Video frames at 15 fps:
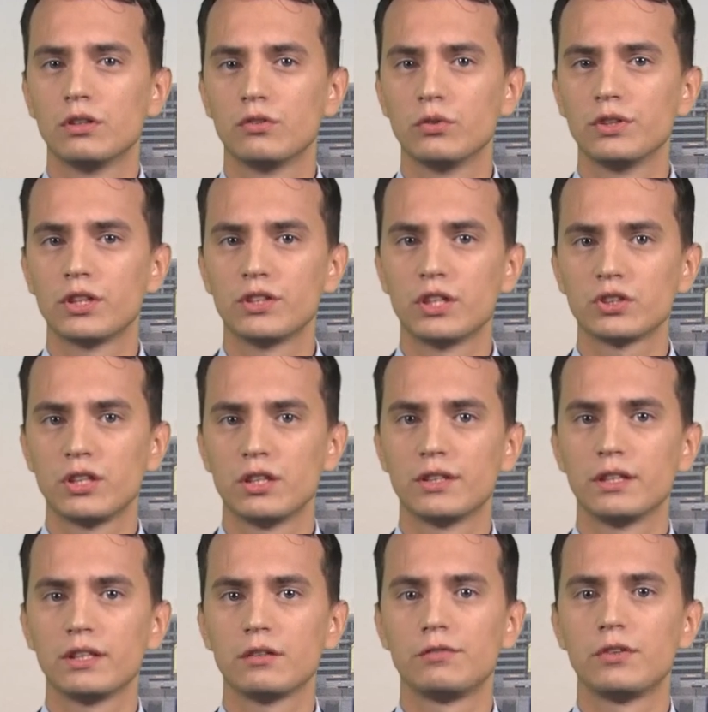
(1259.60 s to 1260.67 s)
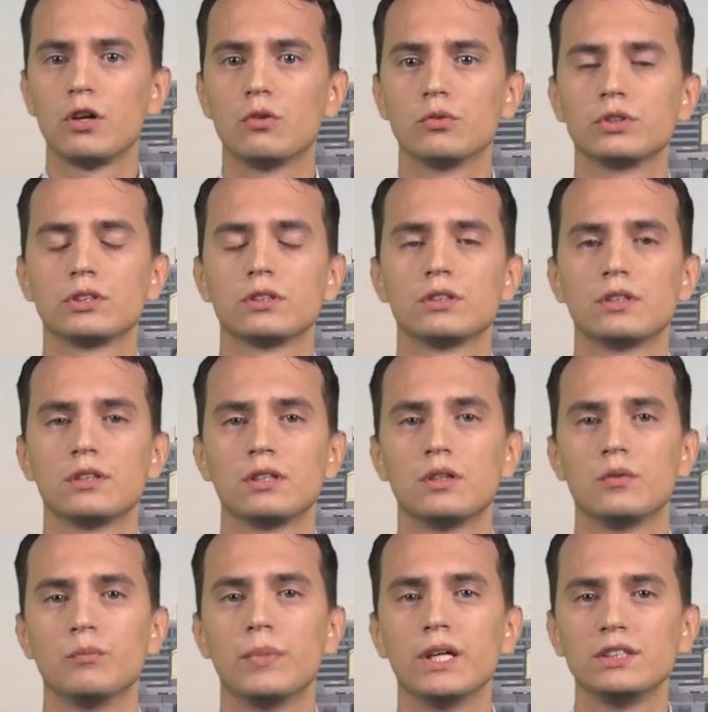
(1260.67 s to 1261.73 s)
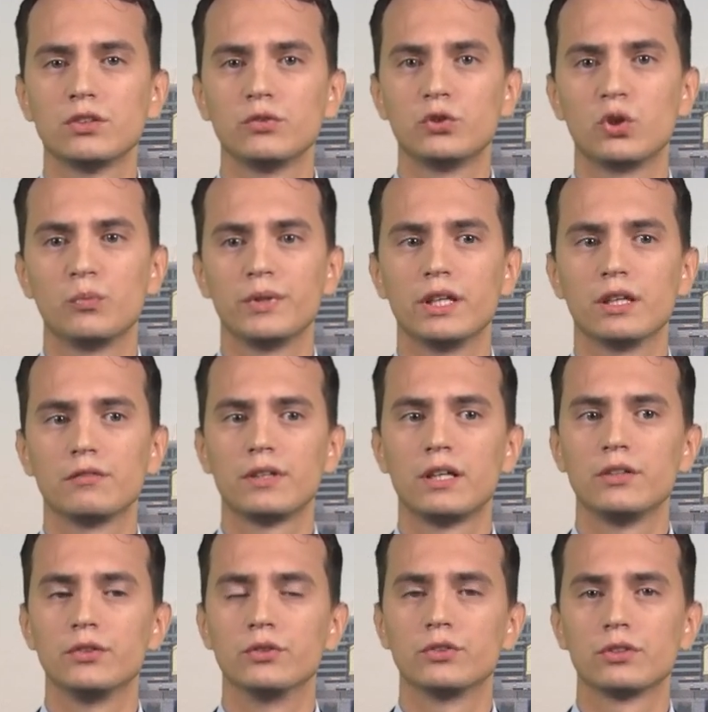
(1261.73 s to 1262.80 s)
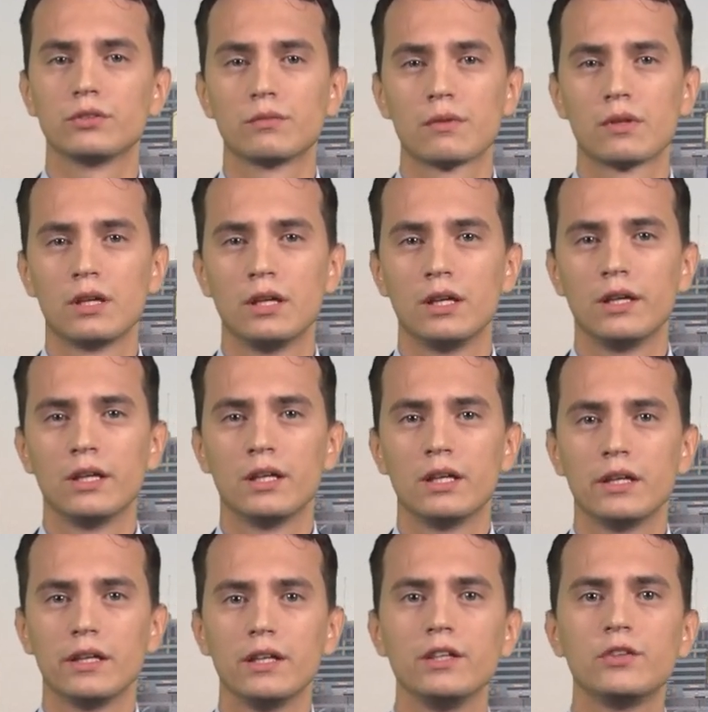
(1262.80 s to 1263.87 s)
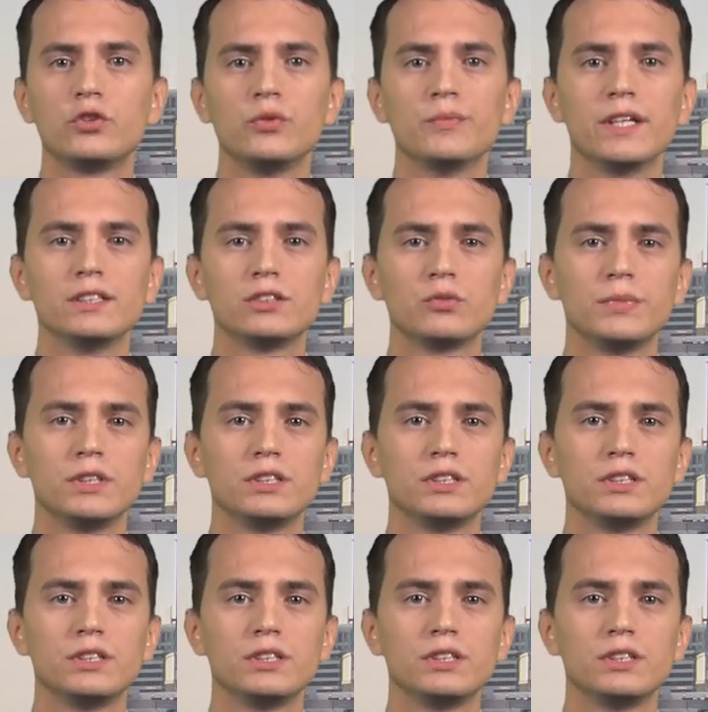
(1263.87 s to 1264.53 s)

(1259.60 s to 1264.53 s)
to international data flows based on European values. It remains to be